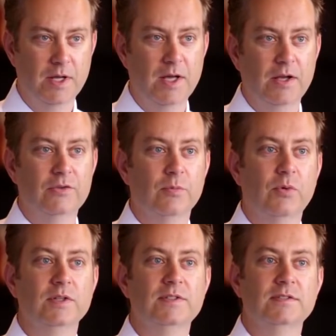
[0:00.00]
to see
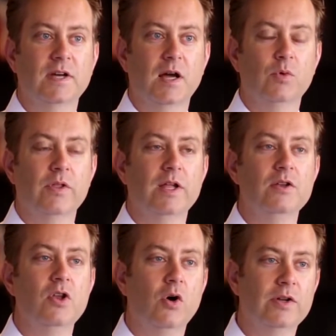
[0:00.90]
themselves
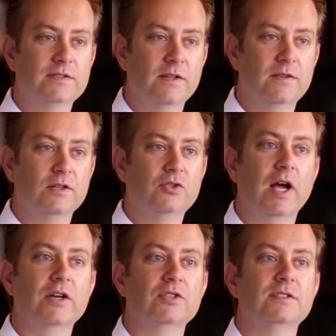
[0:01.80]
attracted to someone of the
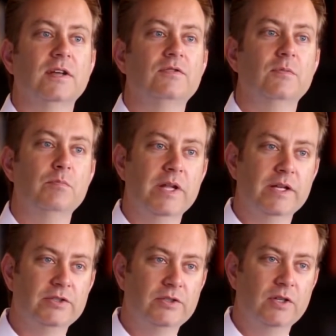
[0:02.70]
opposite sex.
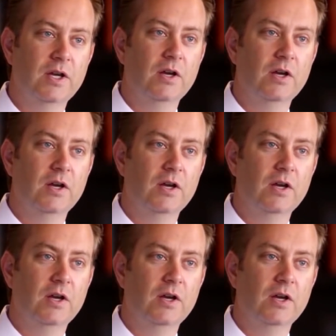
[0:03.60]
I presented